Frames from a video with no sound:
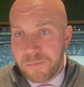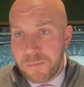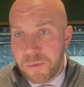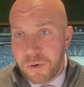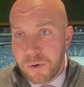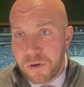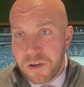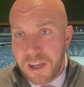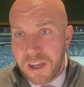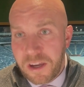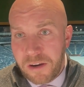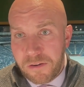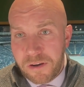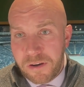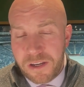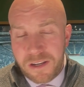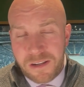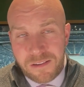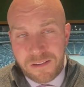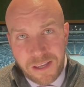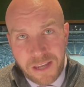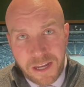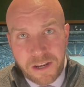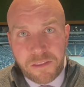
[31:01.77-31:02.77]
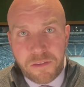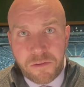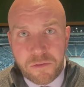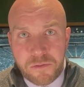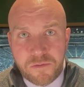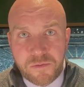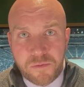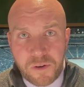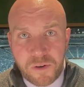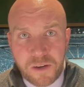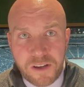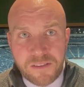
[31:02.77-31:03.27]
per carry, and a lot of
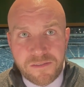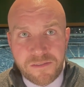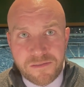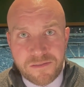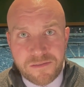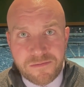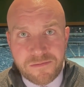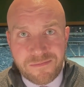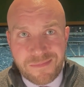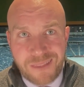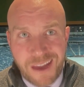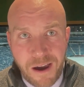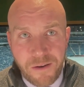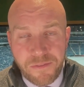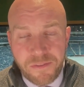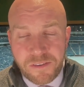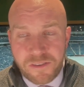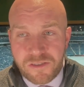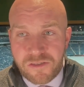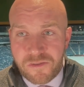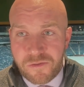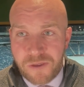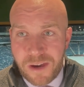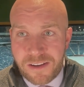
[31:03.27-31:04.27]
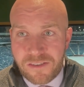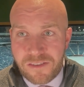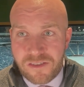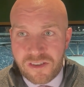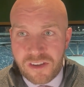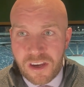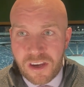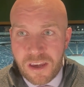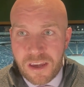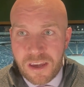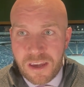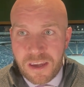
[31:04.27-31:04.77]
those runs down the
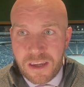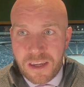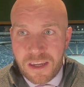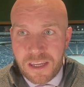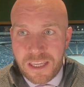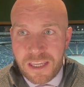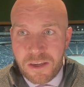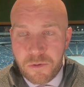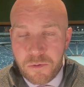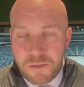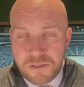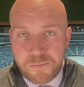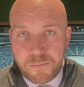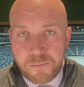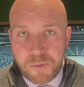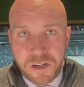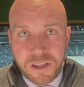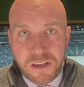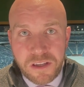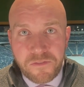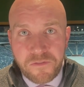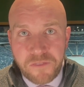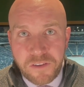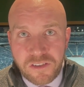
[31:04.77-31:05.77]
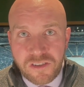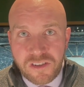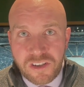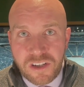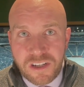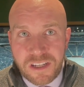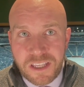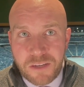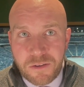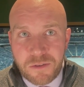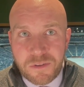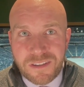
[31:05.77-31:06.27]
stretch. He was pretty
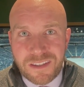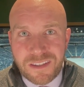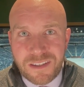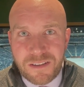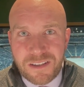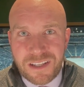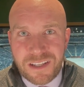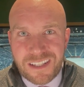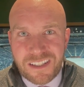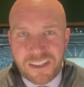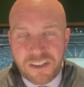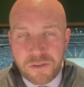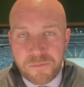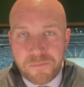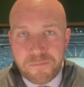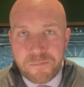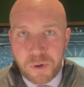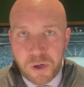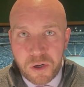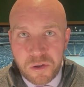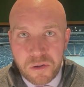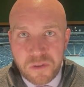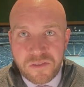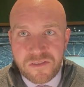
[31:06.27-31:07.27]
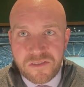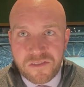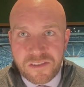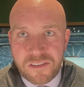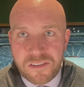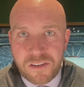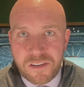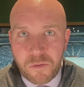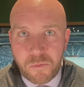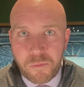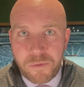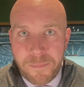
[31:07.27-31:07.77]
efficient. He had good bursts,
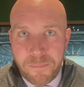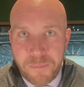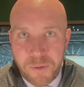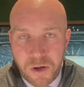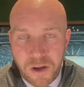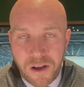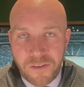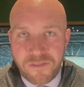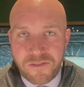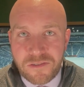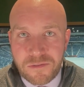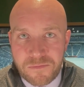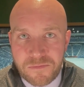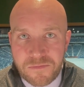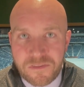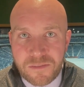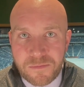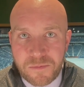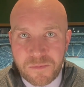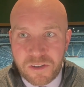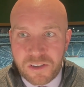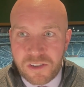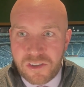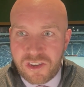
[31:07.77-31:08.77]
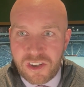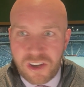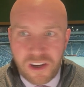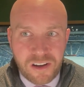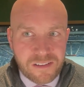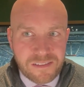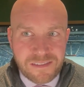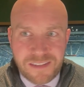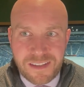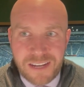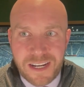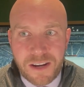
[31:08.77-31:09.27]
ripping off some good
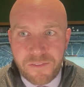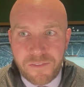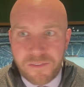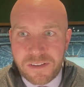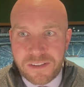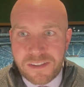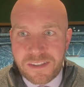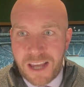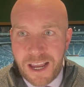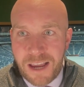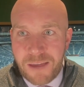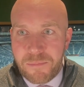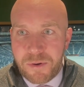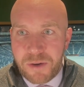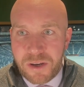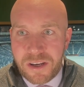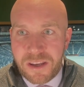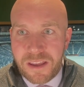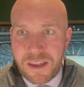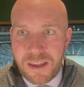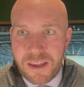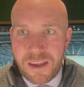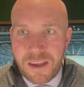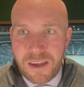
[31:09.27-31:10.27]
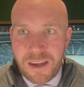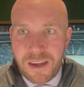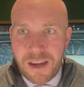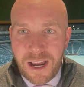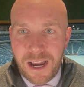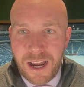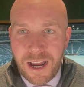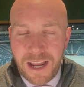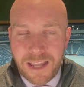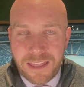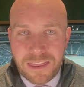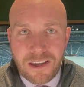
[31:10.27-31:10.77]
chunks. Not every time, but
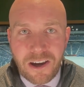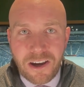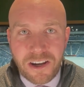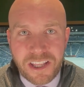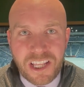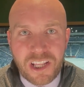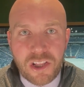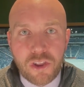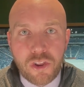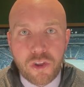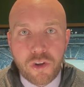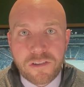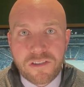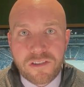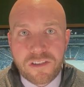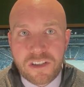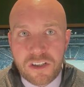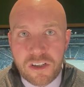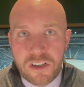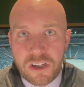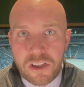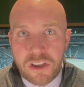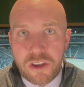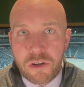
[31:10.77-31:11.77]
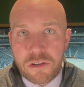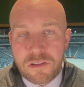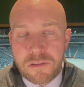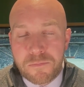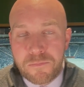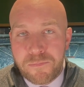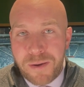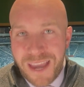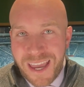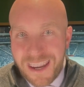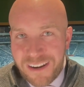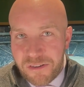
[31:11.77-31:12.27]
I thought he looked good,
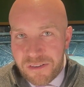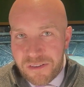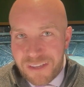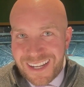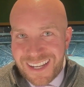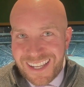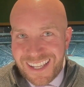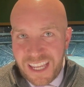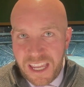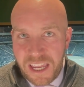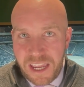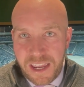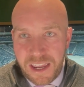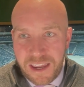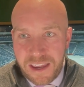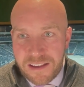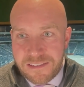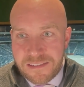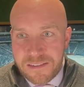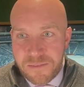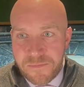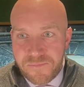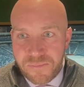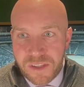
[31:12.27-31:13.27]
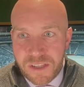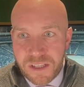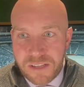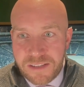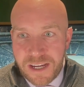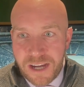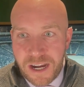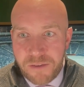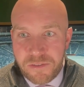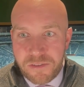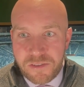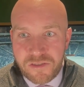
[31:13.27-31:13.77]
looked better than he has
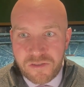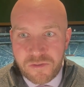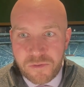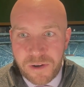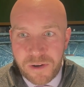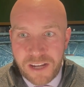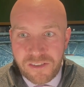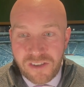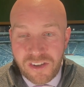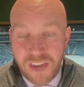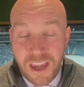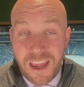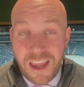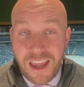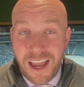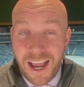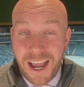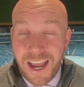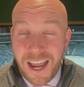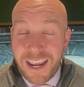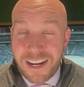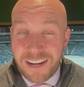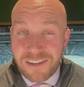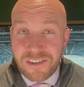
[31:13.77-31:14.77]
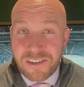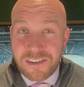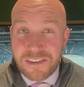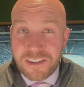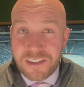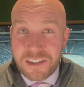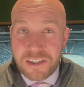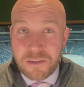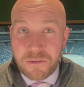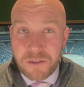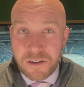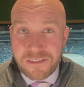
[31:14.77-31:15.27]
down the stretch. I actually
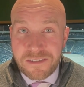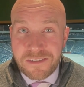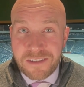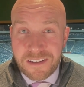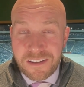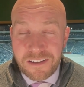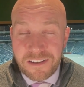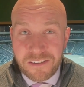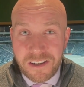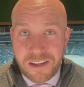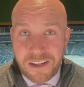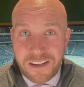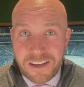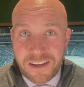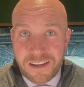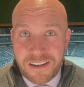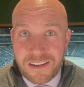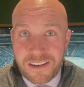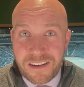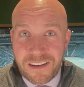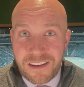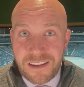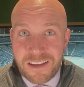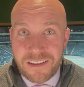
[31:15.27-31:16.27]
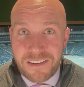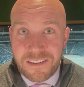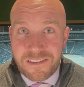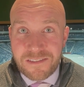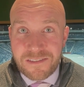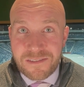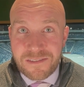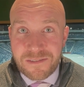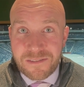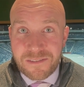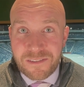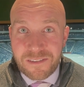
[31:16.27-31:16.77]
think you articulated
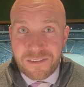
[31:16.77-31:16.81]
his